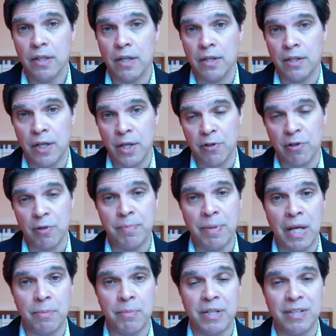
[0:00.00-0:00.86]
another a
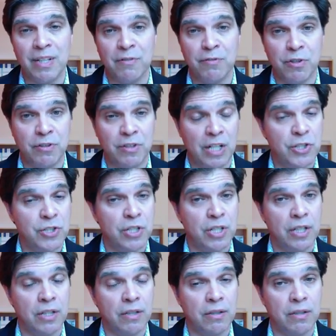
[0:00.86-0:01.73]
payment if you're
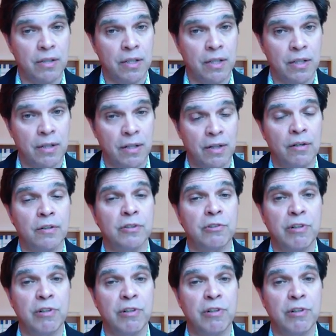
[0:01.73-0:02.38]
teaching a